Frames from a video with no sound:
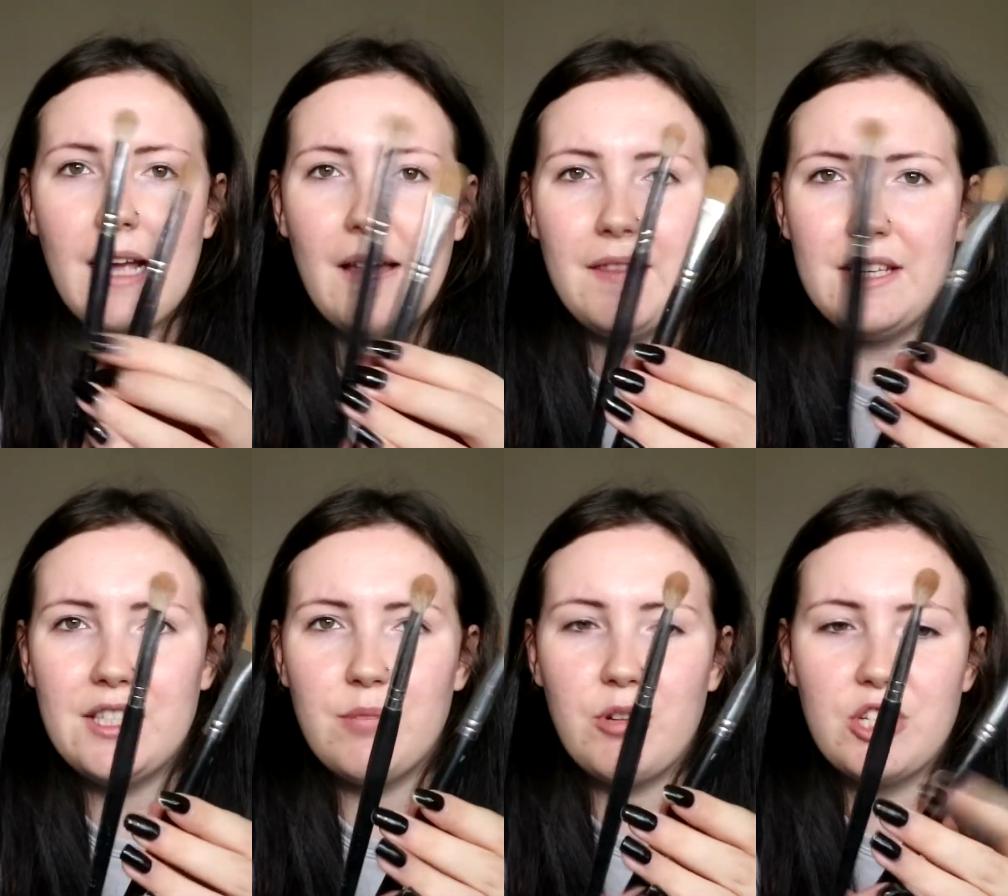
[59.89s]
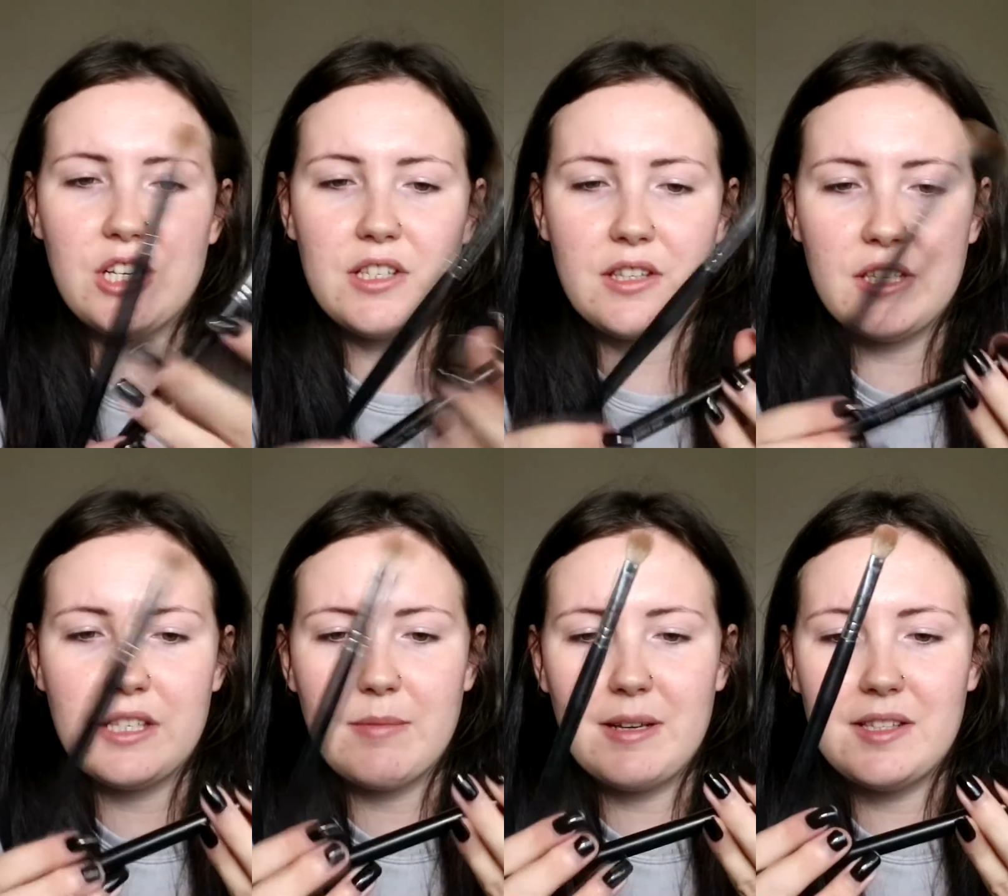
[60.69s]
And these two brushes, this
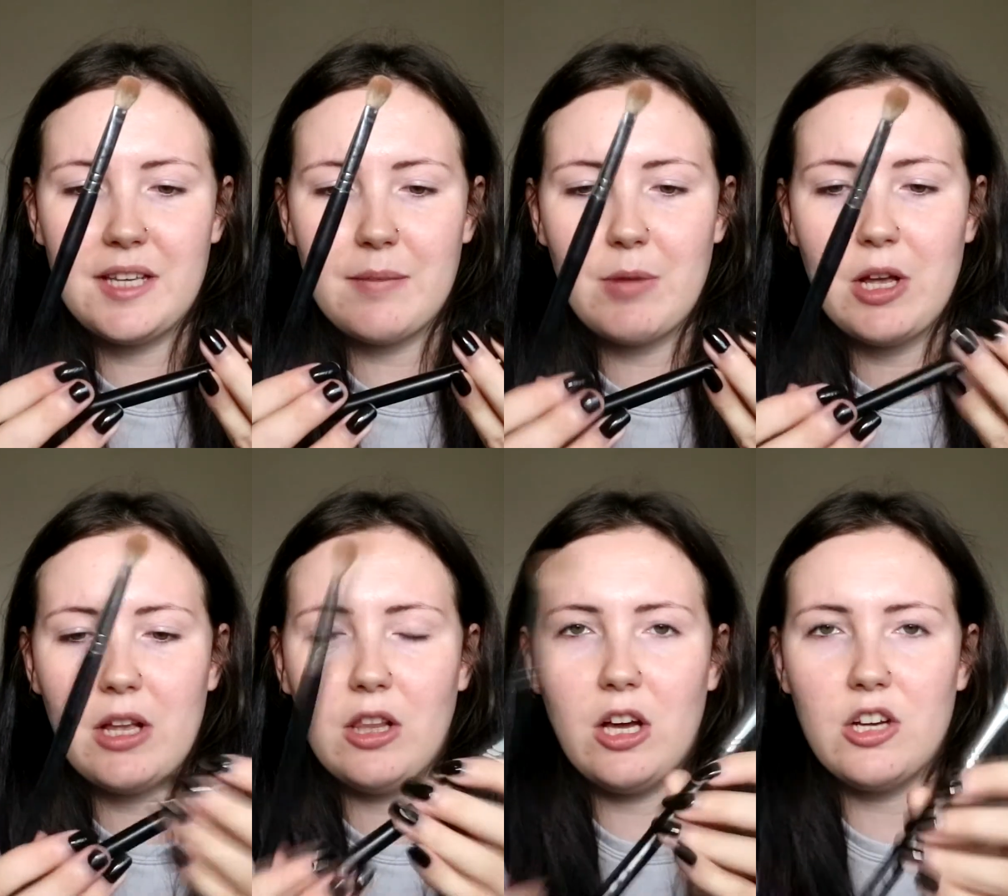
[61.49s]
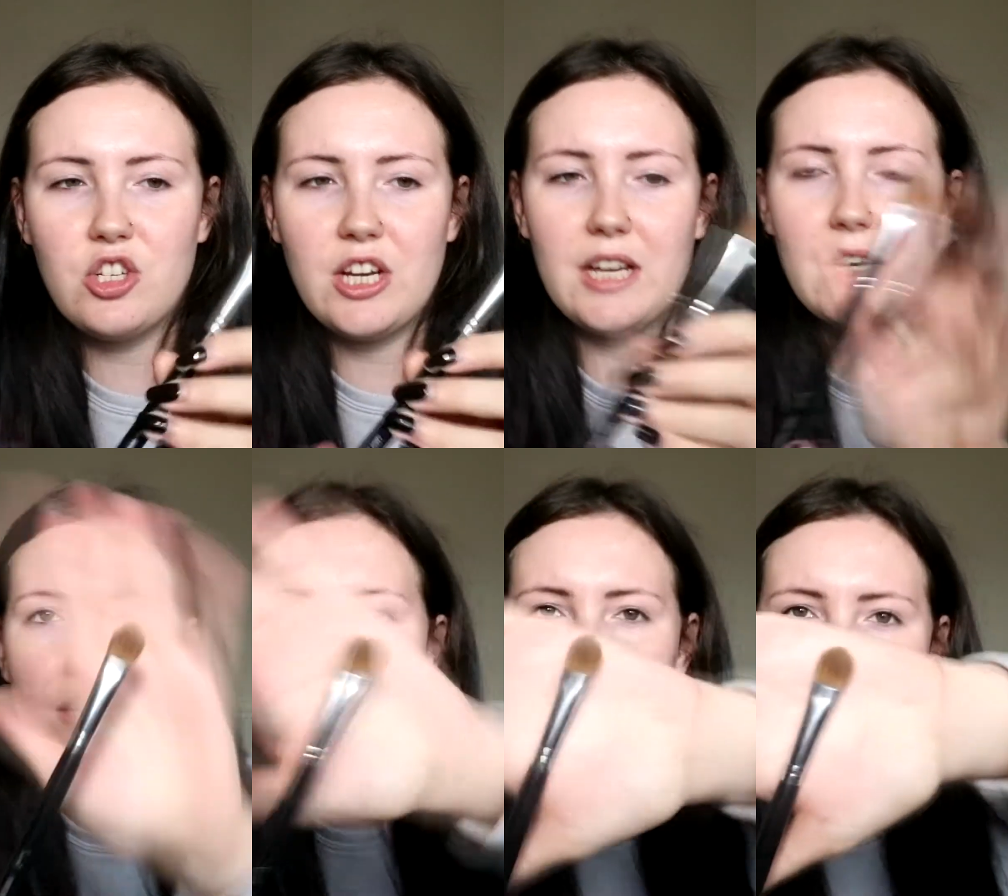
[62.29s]
is my Sigma Large Shader